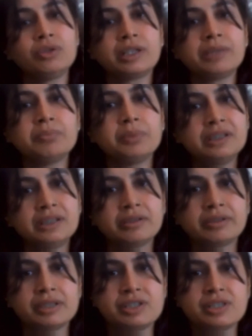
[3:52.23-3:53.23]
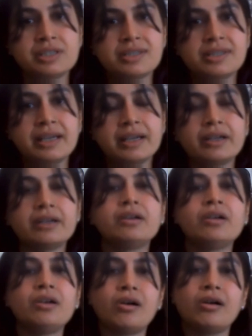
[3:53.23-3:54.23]
You can put the questions
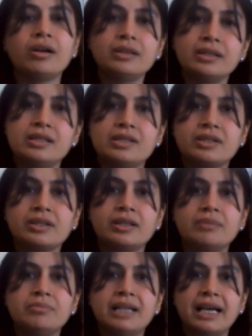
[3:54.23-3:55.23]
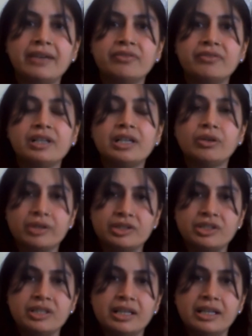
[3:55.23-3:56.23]
there on the Instagram Live
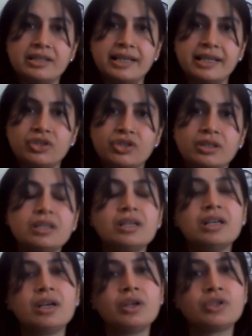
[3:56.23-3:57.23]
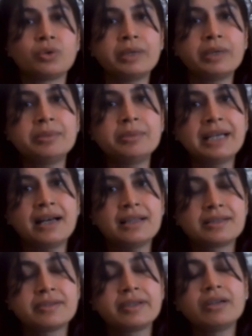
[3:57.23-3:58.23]
Q and A session. So we'll be
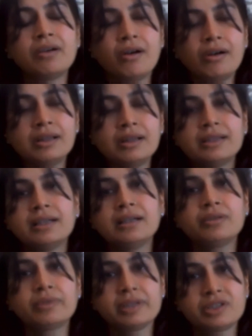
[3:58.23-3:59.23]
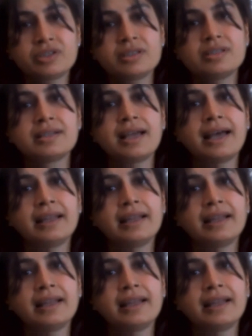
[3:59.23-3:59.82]
answering all the questions